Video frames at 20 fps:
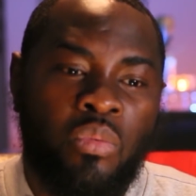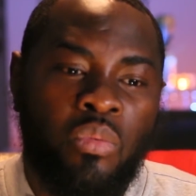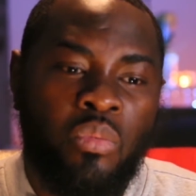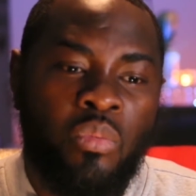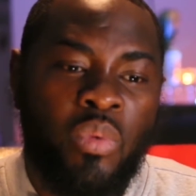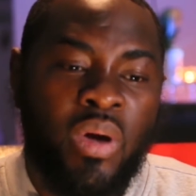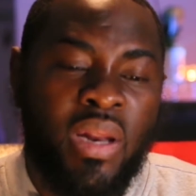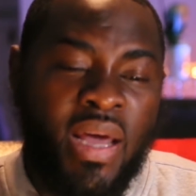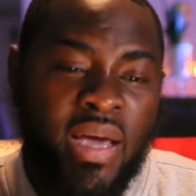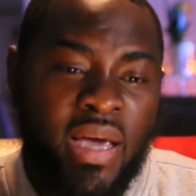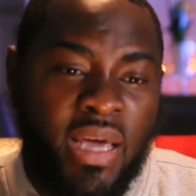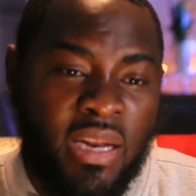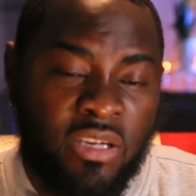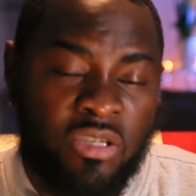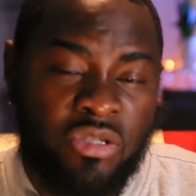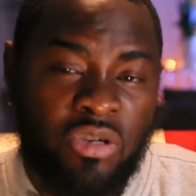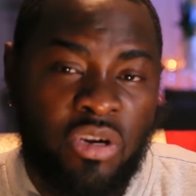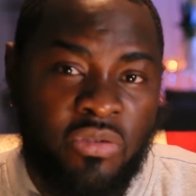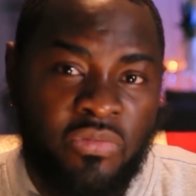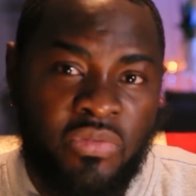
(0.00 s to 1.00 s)
when I get the
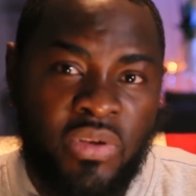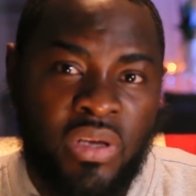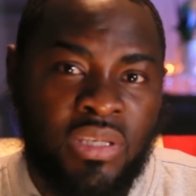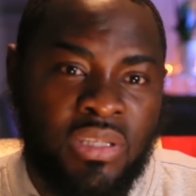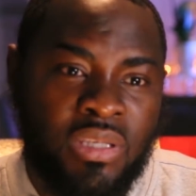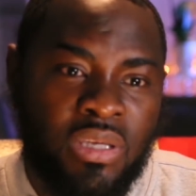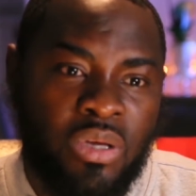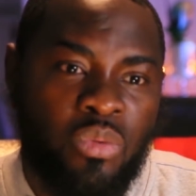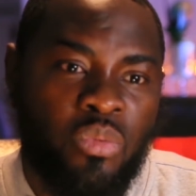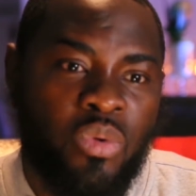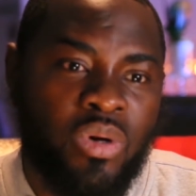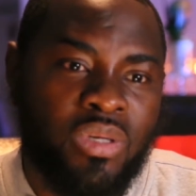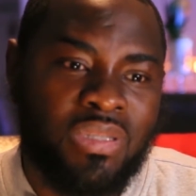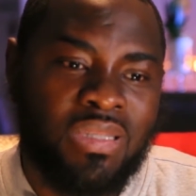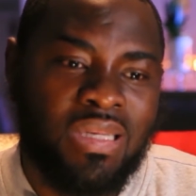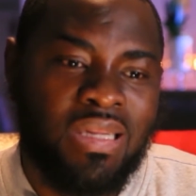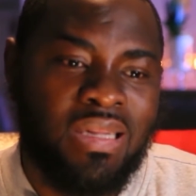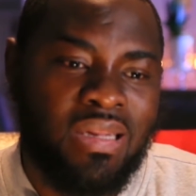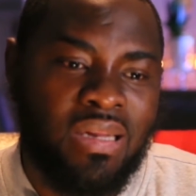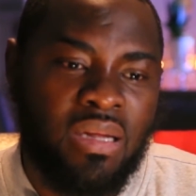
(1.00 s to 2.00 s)
truck fixed, it was
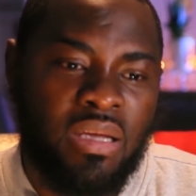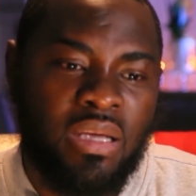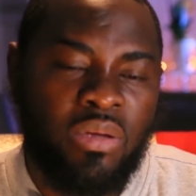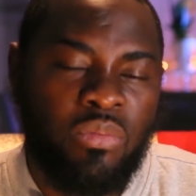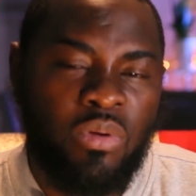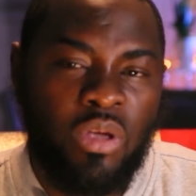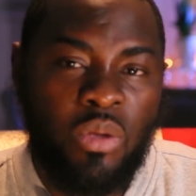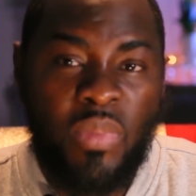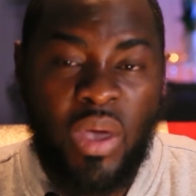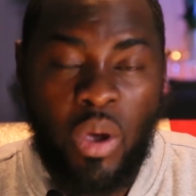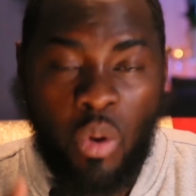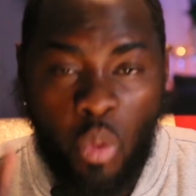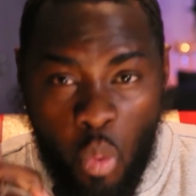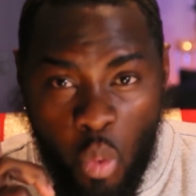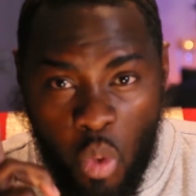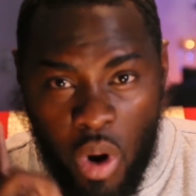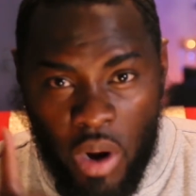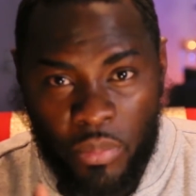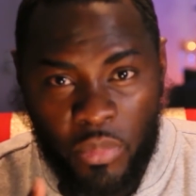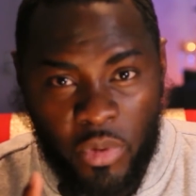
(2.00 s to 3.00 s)
the, he, he made
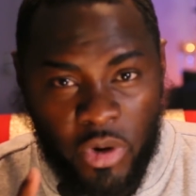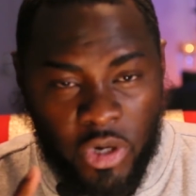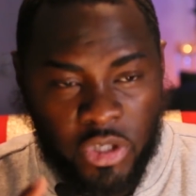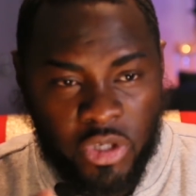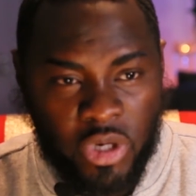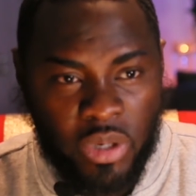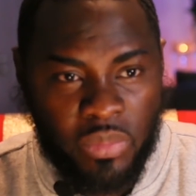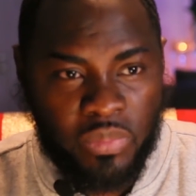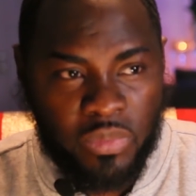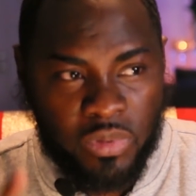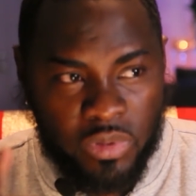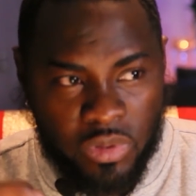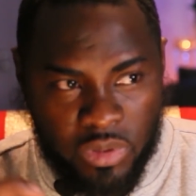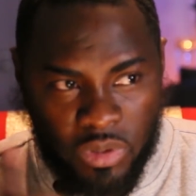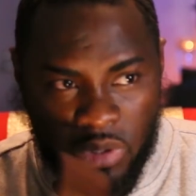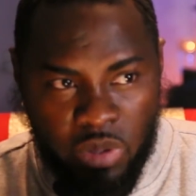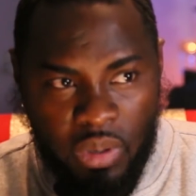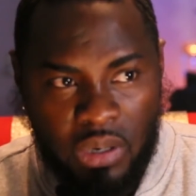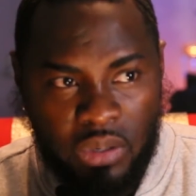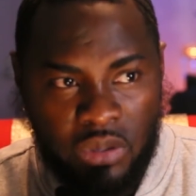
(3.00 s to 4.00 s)
one more trip to
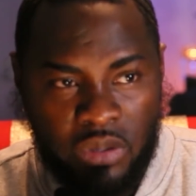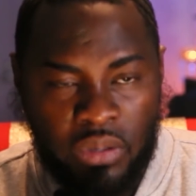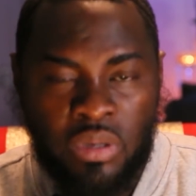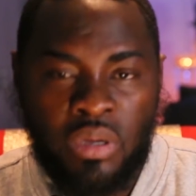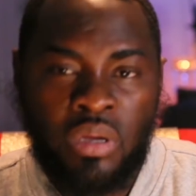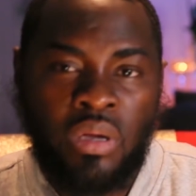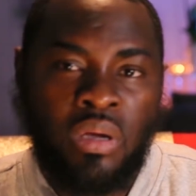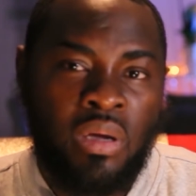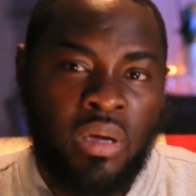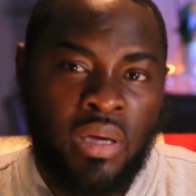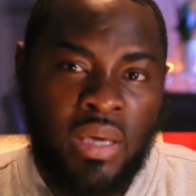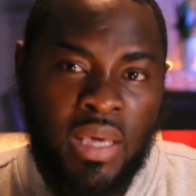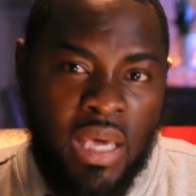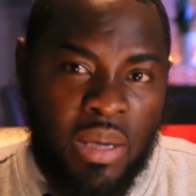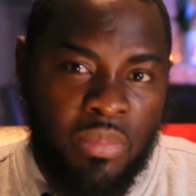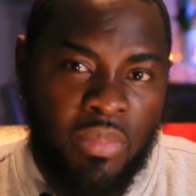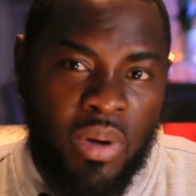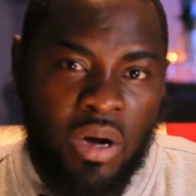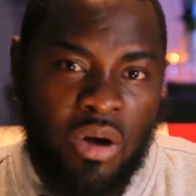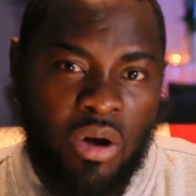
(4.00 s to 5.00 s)
Toronto
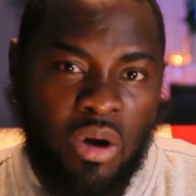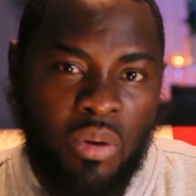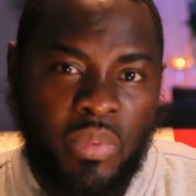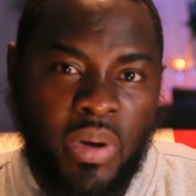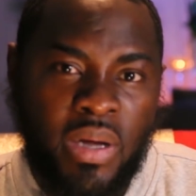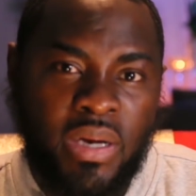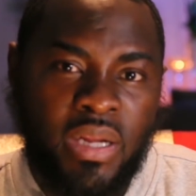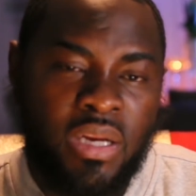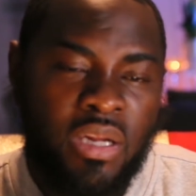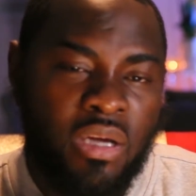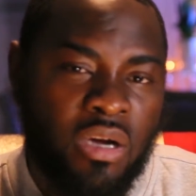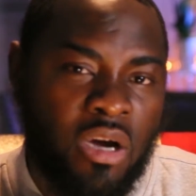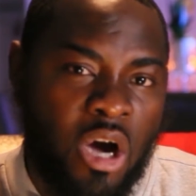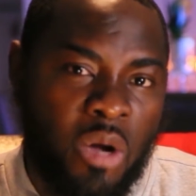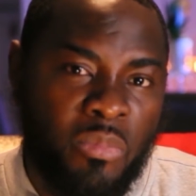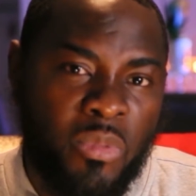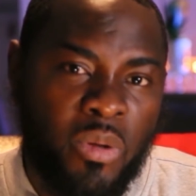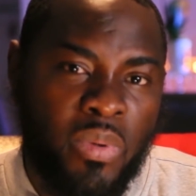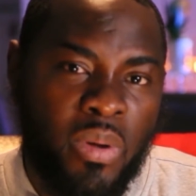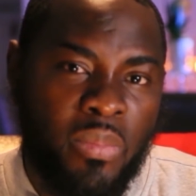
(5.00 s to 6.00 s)
came back up and then he
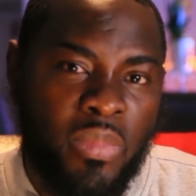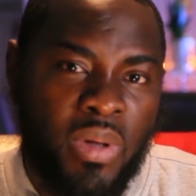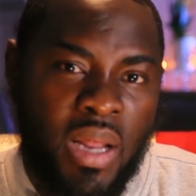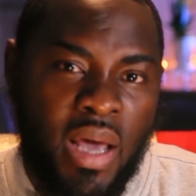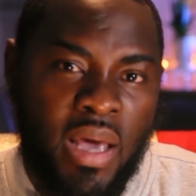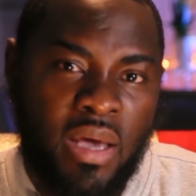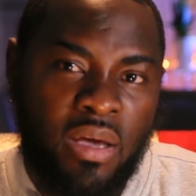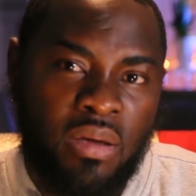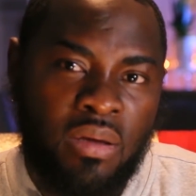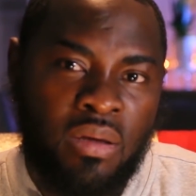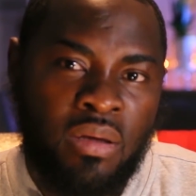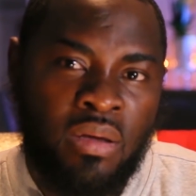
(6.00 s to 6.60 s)
called me up and be like,